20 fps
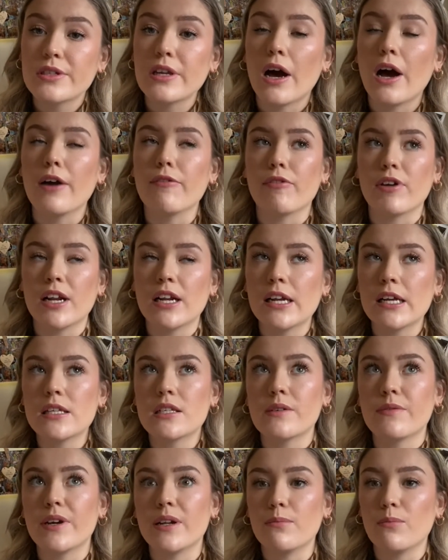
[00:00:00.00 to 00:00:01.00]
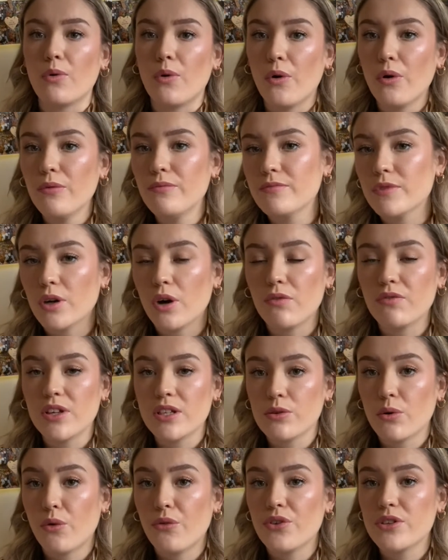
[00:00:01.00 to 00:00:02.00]
I really need to read more of this
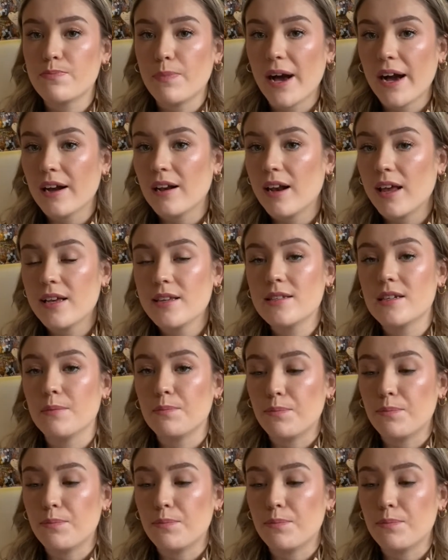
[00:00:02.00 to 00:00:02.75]
author's backlist,